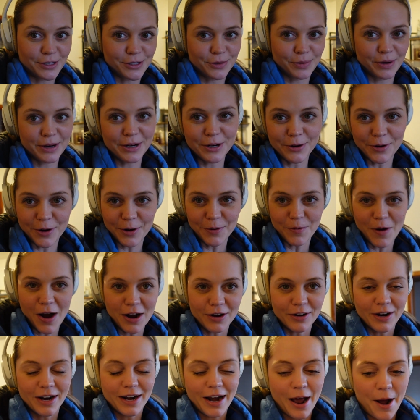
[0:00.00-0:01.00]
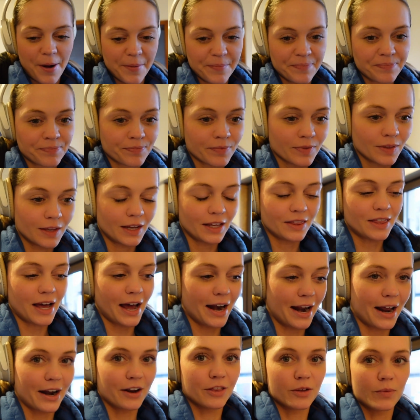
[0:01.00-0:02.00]
So we're gonna go on a walk right now. Get
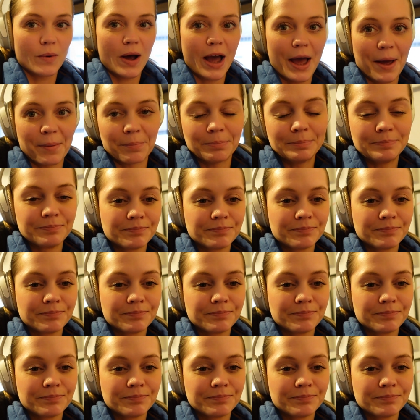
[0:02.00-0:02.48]
that out of the way.